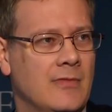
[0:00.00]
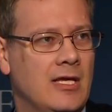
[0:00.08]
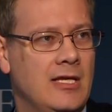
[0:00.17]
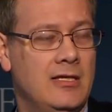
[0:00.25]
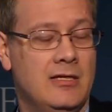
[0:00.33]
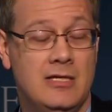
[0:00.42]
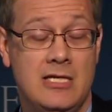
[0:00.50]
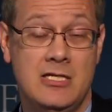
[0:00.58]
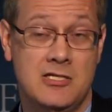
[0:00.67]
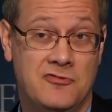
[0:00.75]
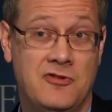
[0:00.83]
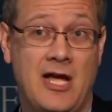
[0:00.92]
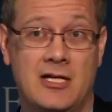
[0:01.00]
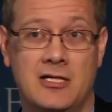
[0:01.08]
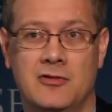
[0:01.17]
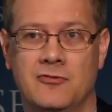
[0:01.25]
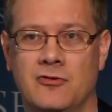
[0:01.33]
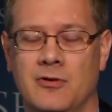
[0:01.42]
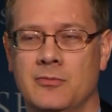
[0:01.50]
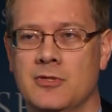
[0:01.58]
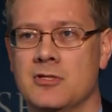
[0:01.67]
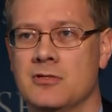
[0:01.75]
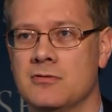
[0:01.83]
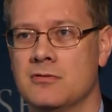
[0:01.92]
he he defected from
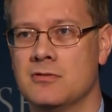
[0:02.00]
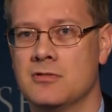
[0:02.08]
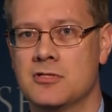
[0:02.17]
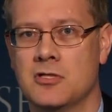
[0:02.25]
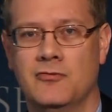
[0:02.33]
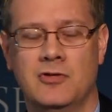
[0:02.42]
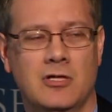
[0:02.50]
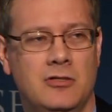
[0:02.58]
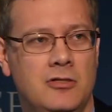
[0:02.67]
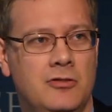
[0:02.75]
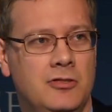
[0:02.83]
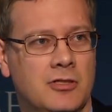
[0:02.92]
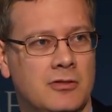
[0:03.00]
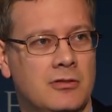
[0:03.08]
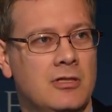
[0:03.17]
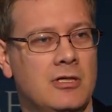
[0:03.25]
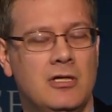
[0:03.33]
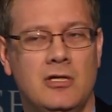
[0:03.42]
the Soviet Union